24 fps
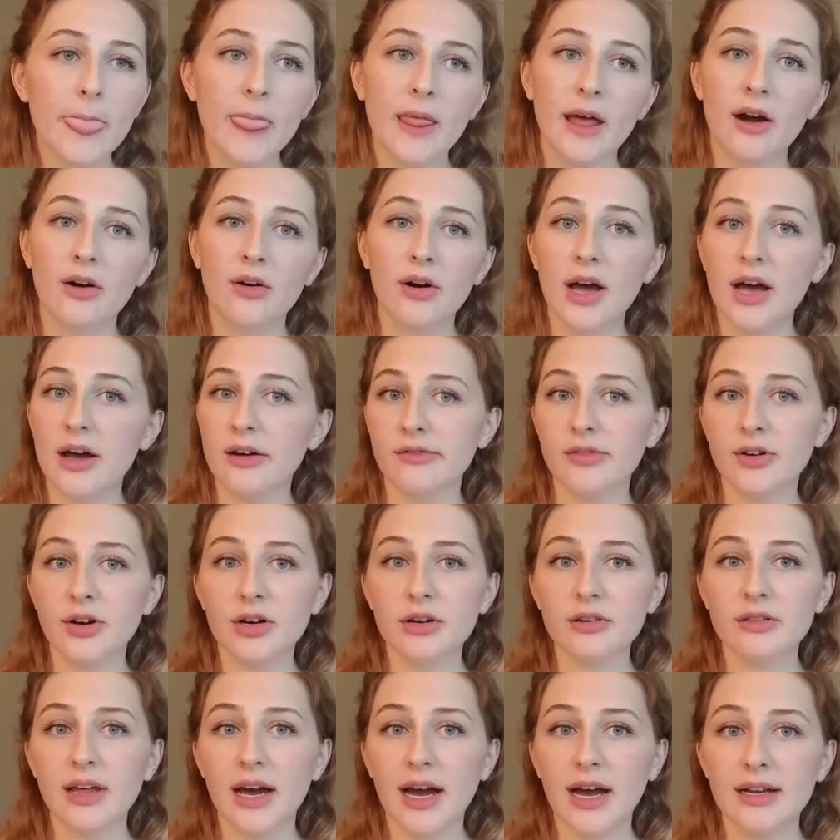
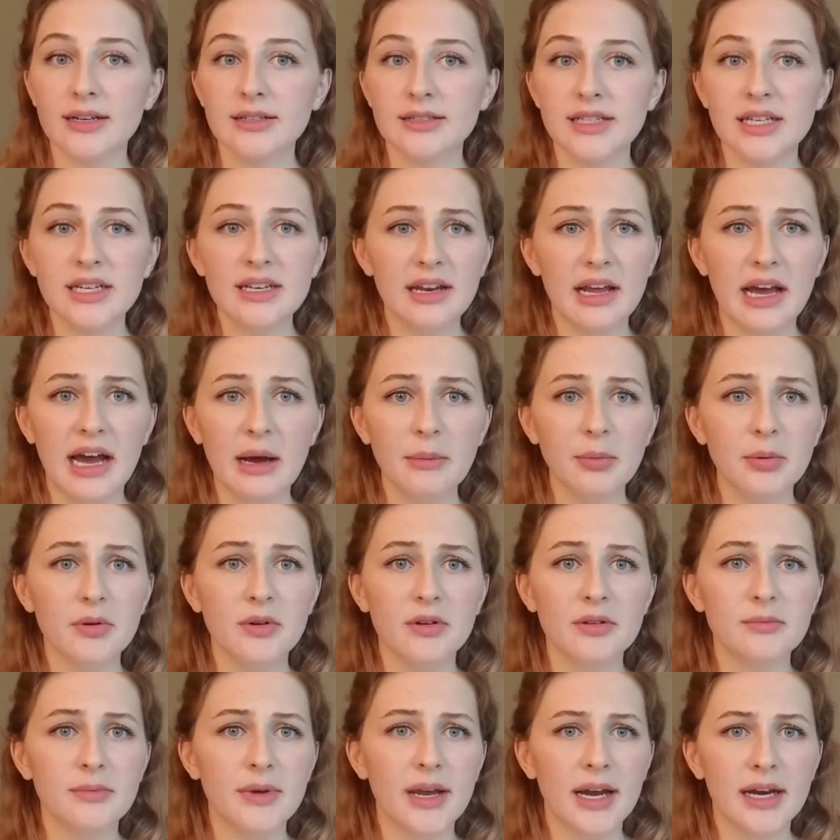However, that didn't happen
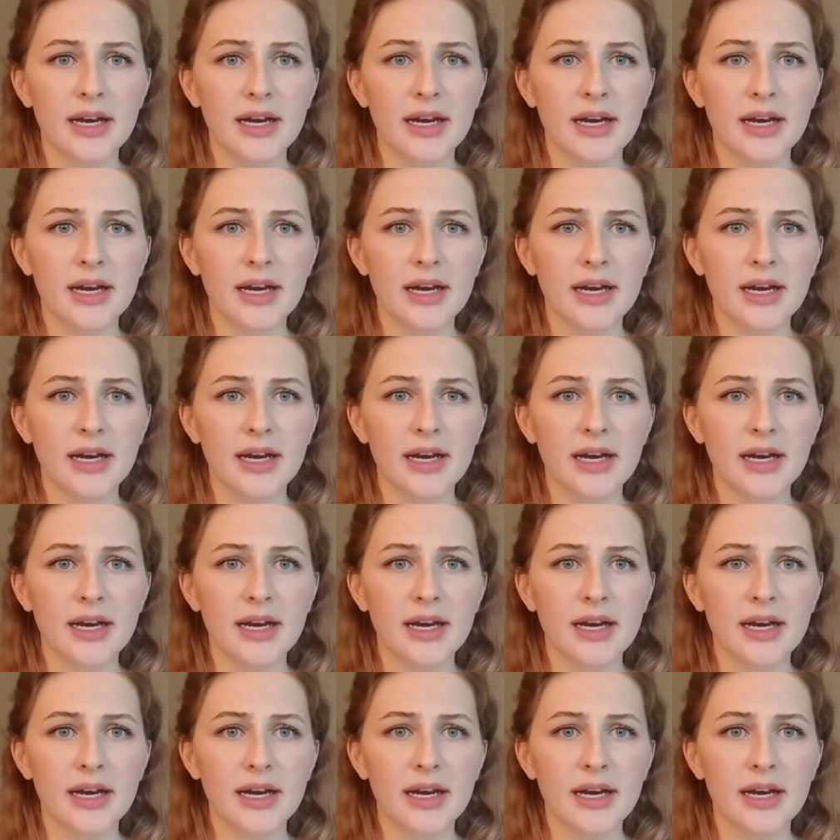with me.